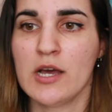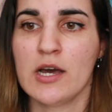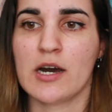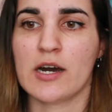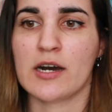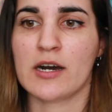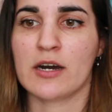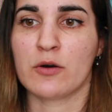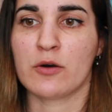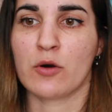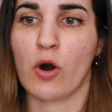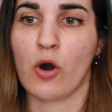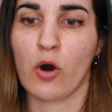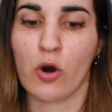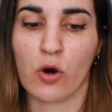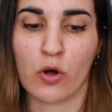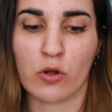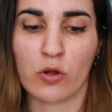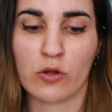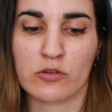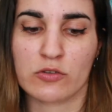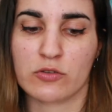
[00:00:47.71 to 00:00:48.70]

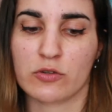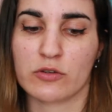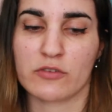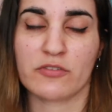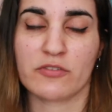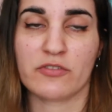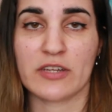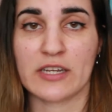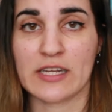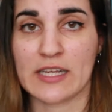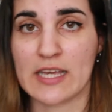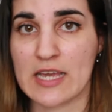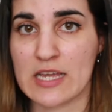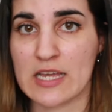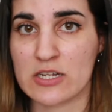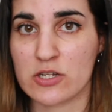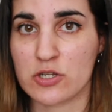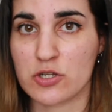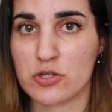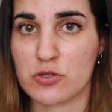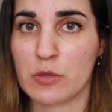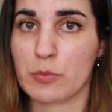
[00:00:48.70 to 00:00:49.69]
all sort of fitting
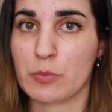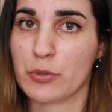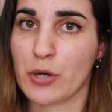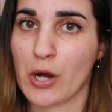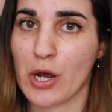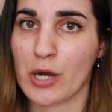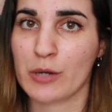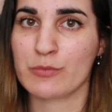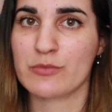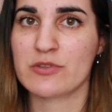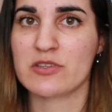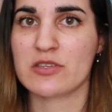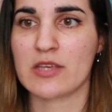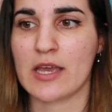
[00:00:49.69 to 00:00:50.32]
into the prompts,